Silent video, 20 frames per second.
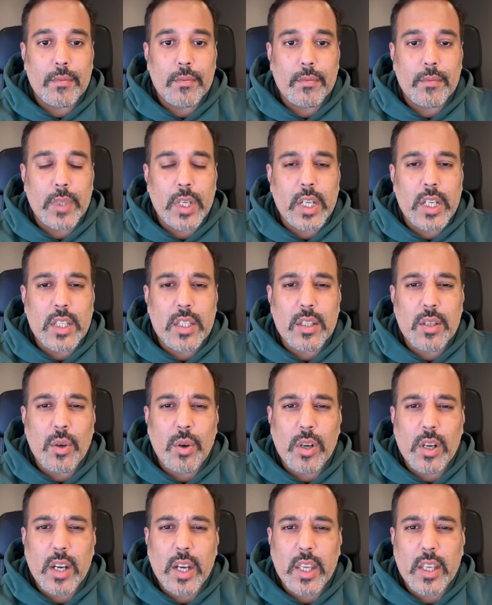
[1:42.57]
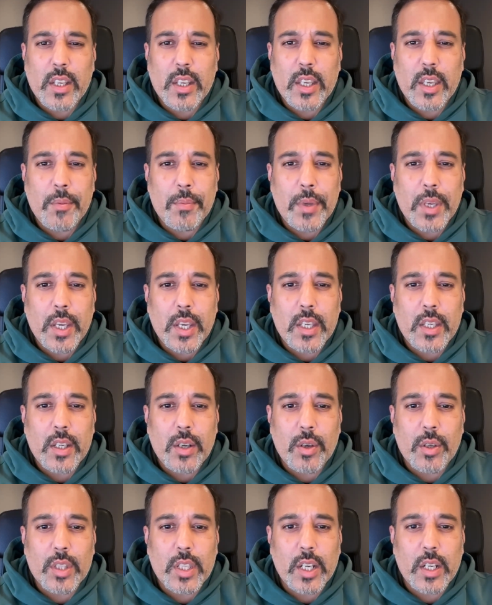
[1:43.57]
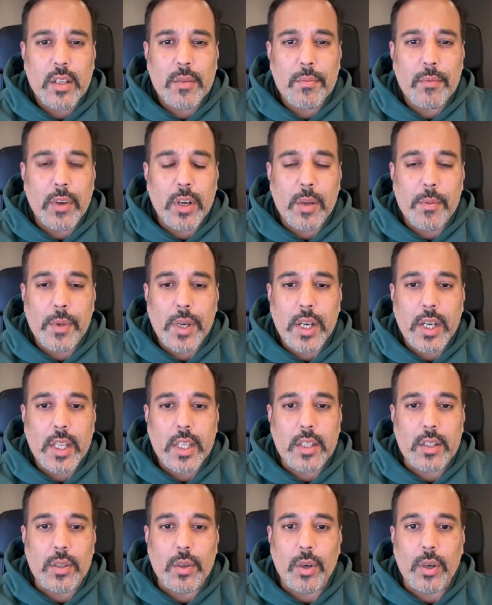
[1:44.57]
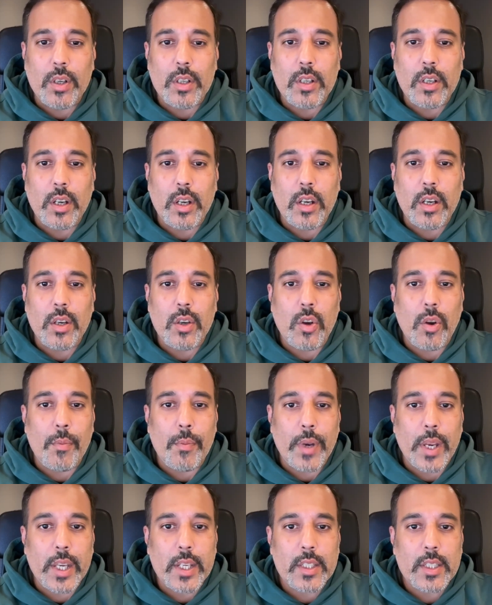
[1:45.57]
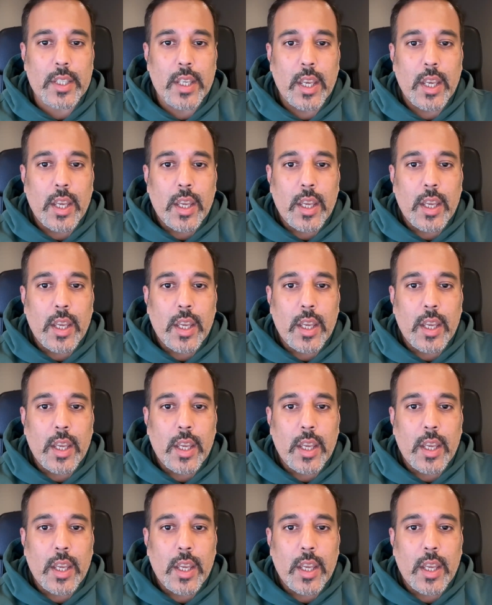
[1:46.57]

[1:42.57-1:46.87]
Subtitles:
It's not like API or that vulnerability is not complex,